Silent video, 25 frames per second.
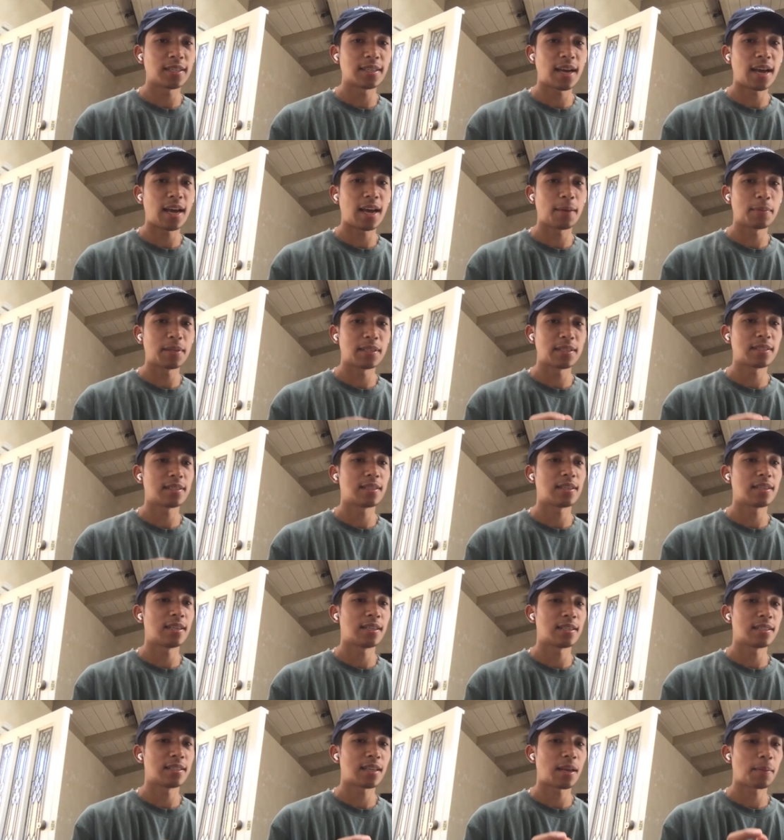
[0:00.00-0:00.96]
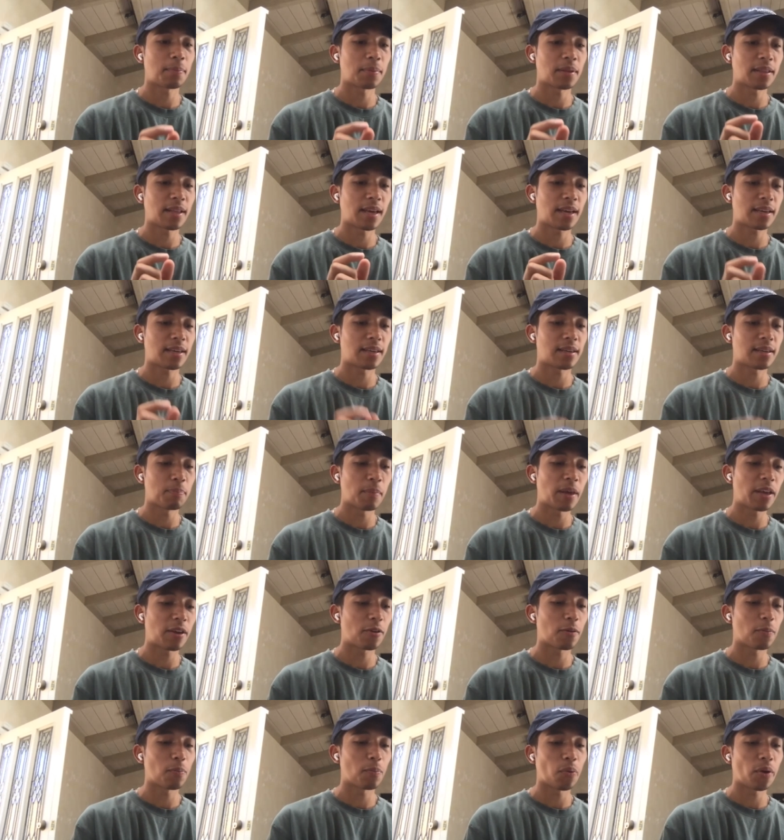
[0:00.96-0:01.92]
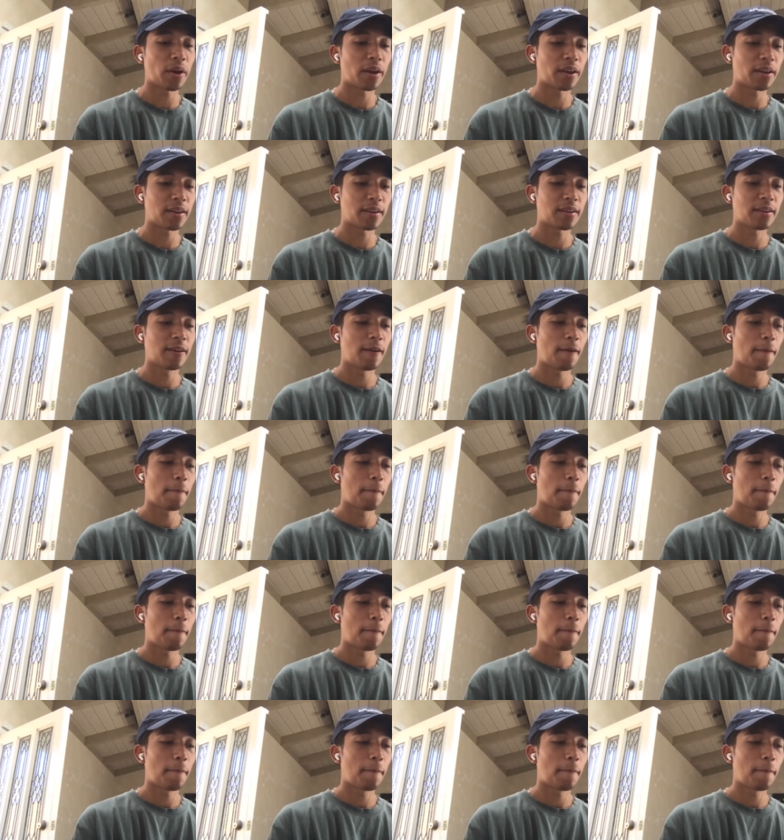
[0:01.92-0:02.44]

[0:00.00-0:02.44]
time is something that can make or break